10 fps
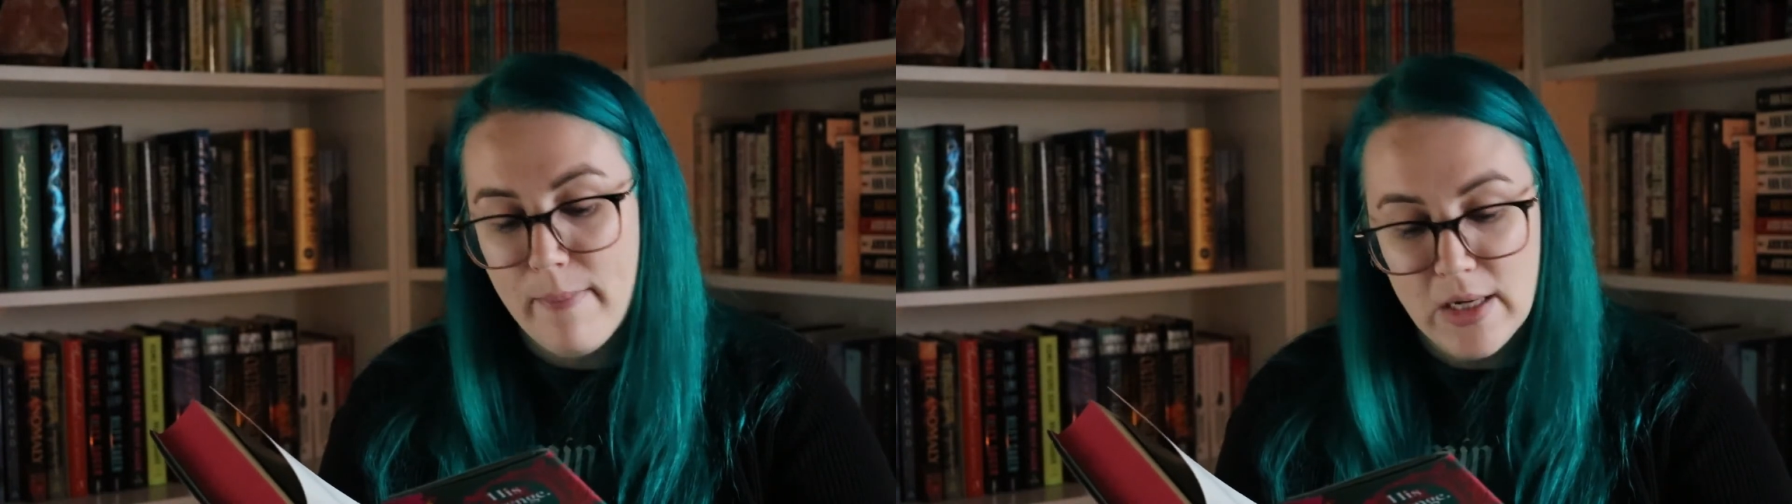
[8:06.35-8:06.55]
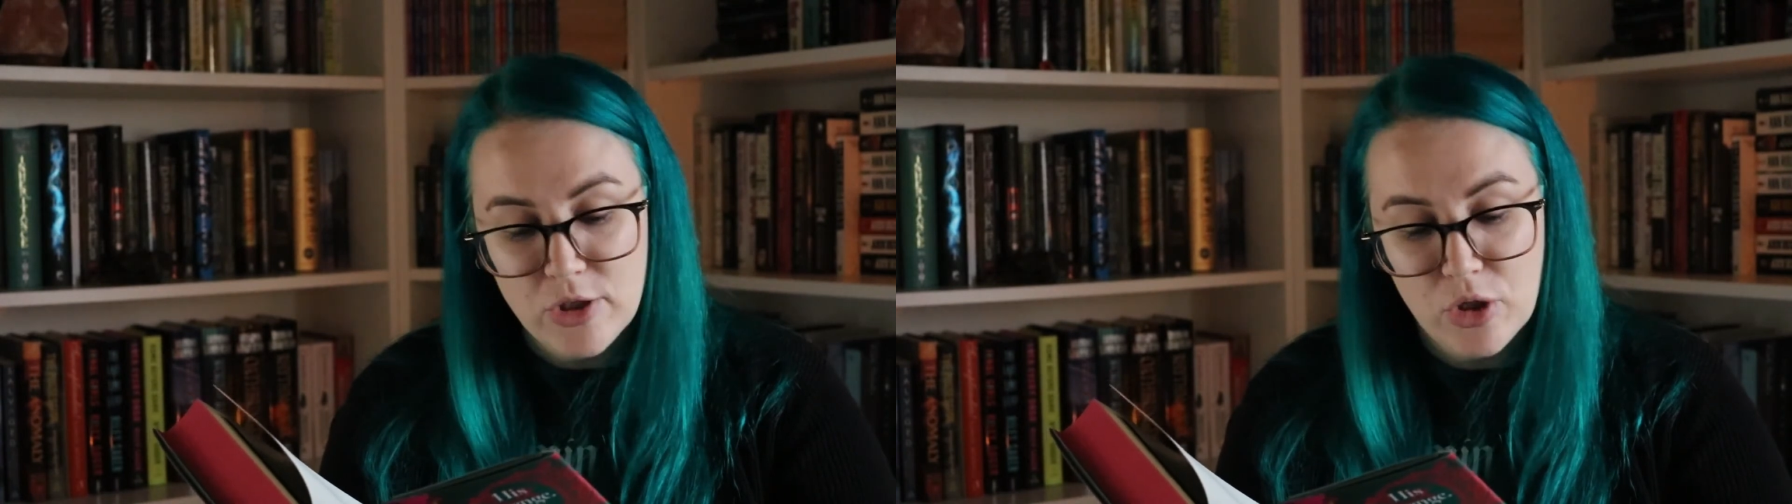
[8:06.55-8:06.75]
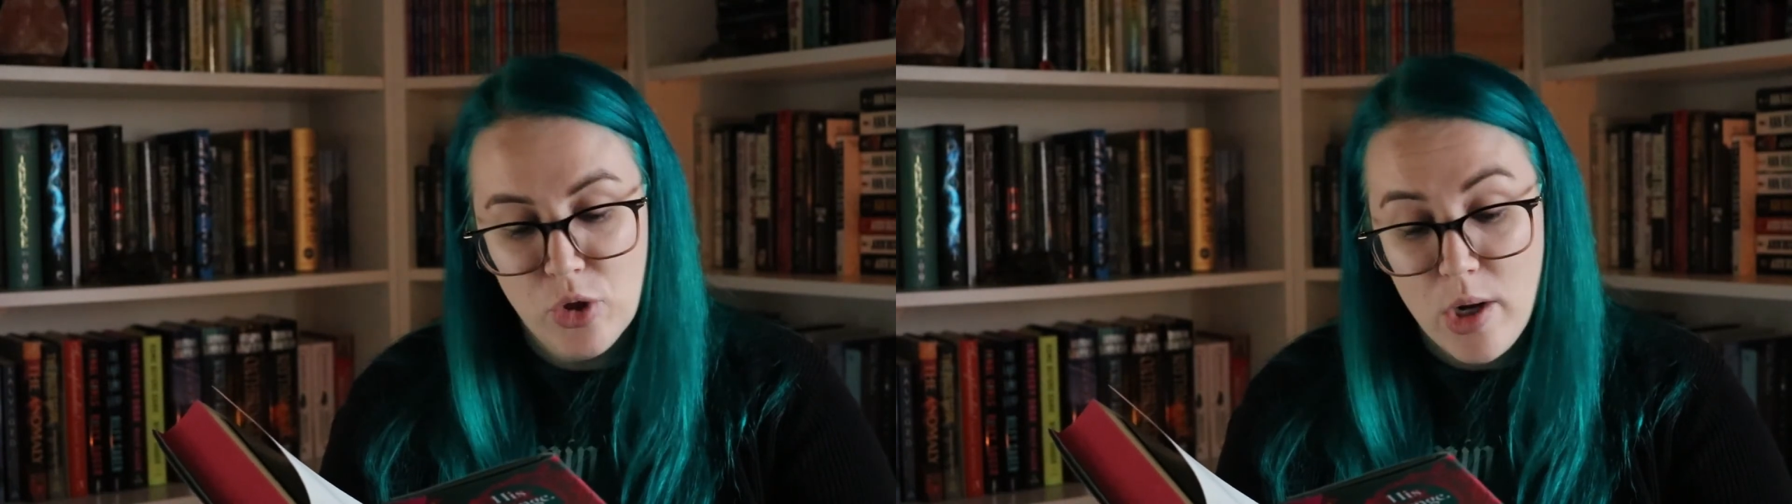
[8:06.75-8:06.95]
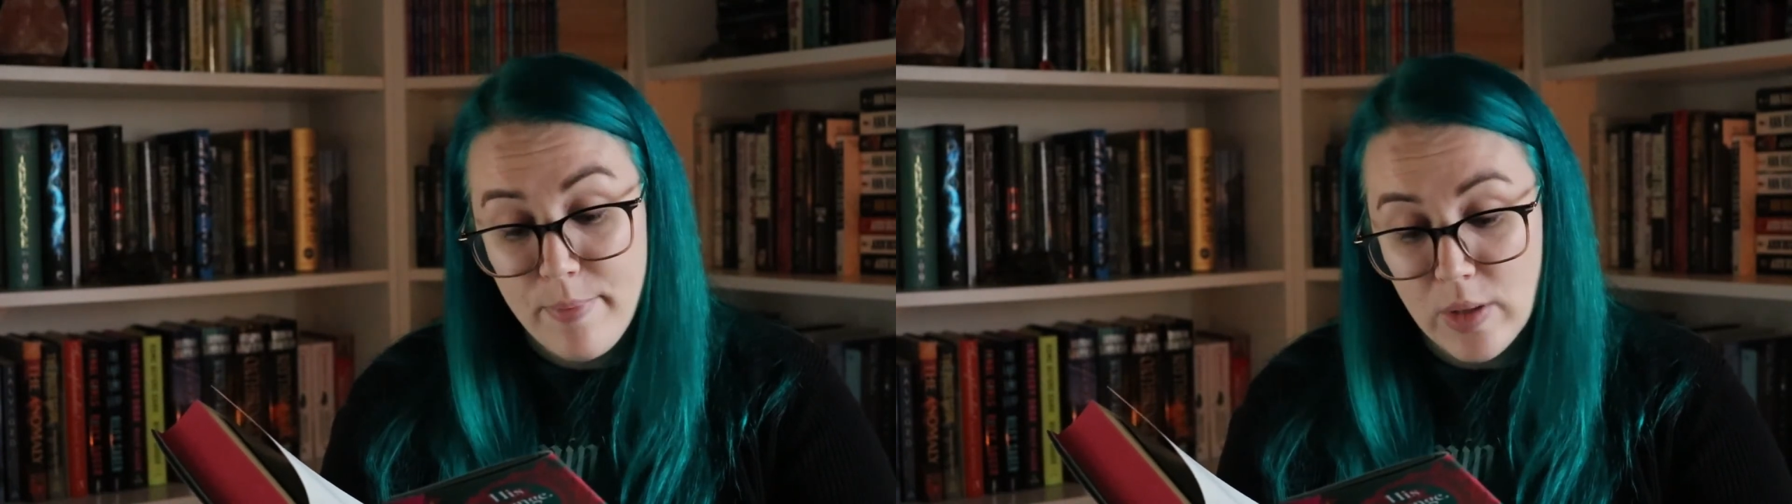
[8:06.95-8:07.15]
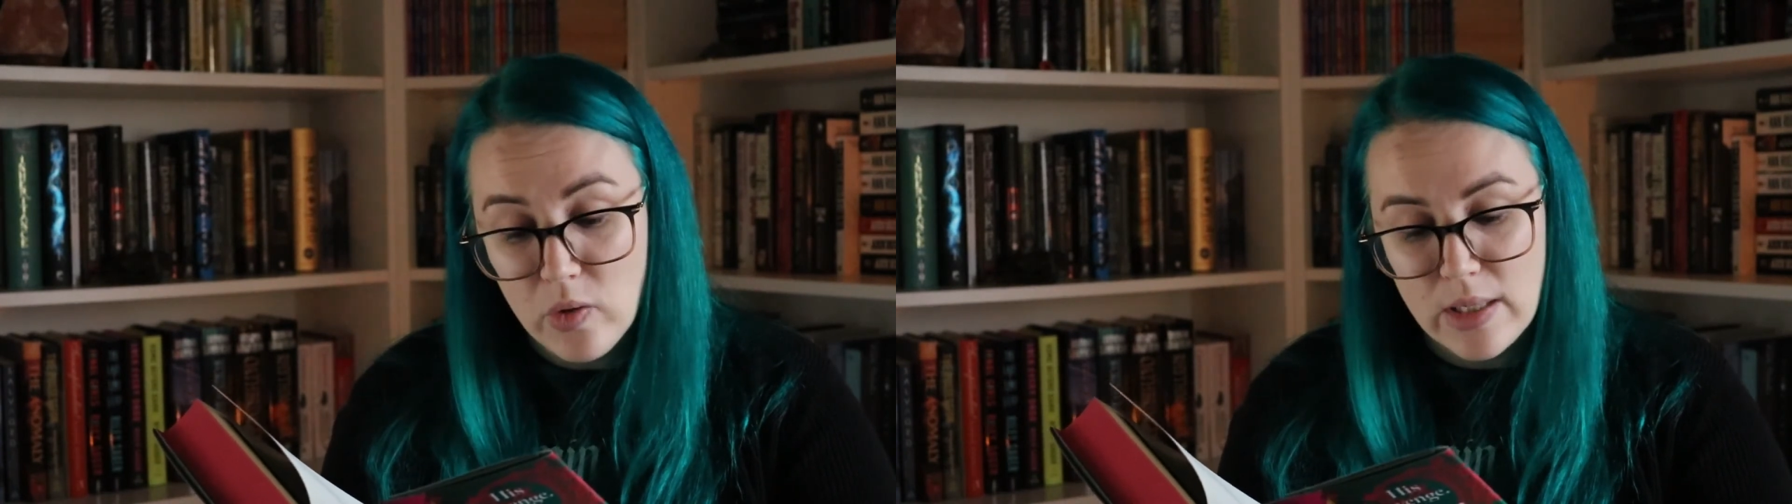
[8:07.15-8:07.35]
magical
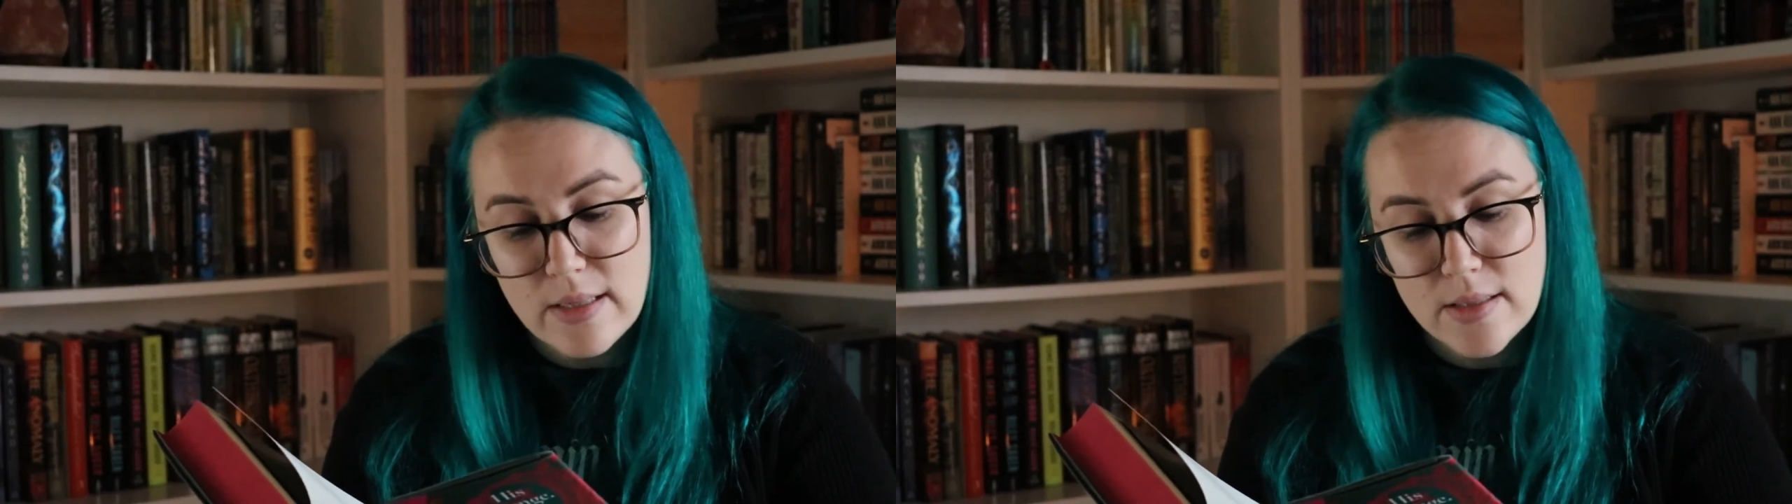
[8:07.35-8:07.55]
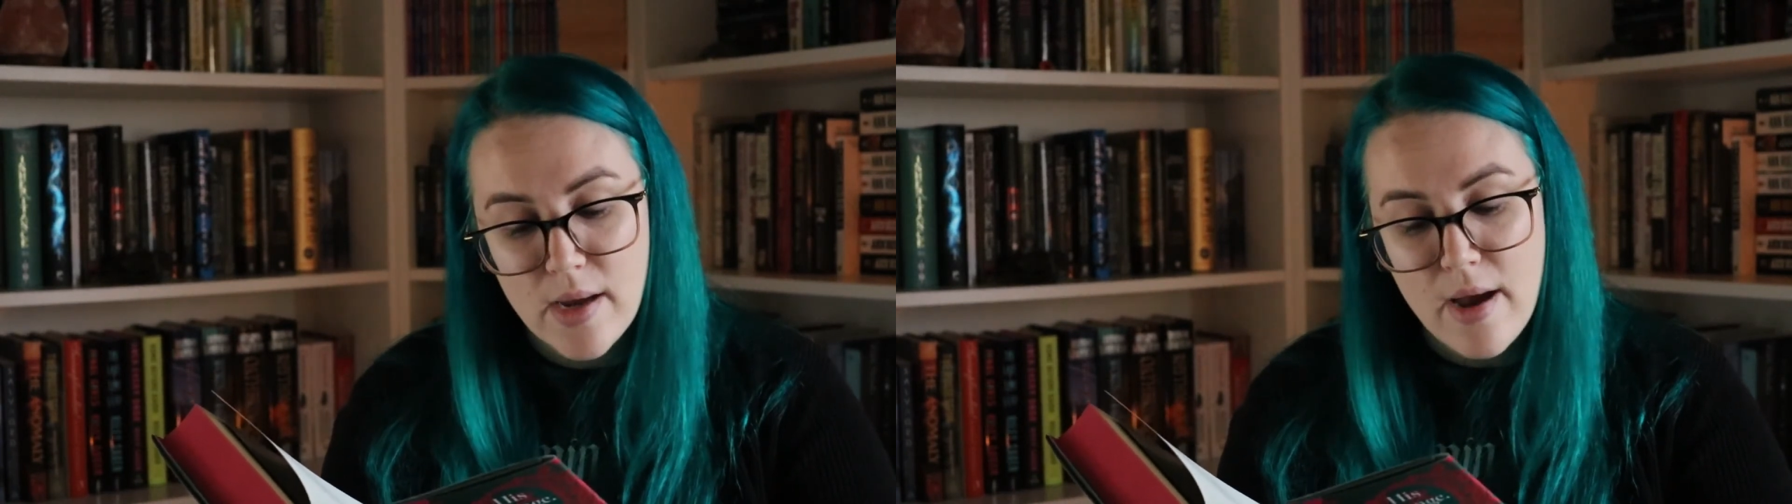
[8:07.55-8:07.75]
abilities